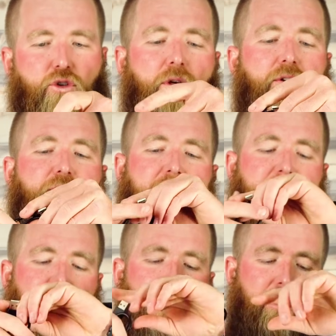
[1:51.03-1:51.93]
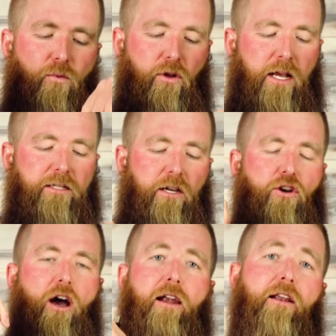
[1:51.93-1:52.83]
2 other things that I'm realizing
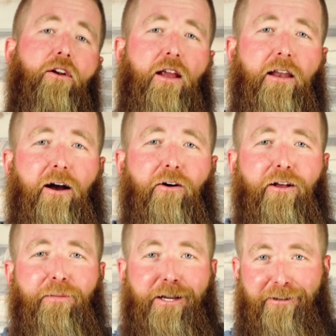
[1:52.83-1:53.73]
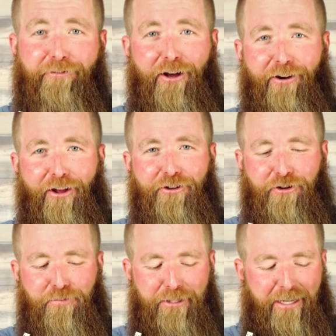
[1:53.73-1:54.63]
are not in here right now, because I've done it on the
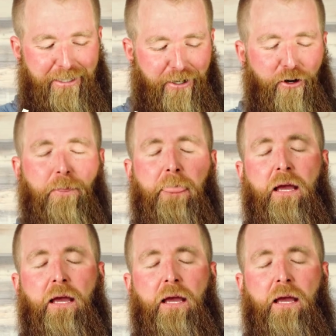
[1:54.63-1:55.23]
trip since here,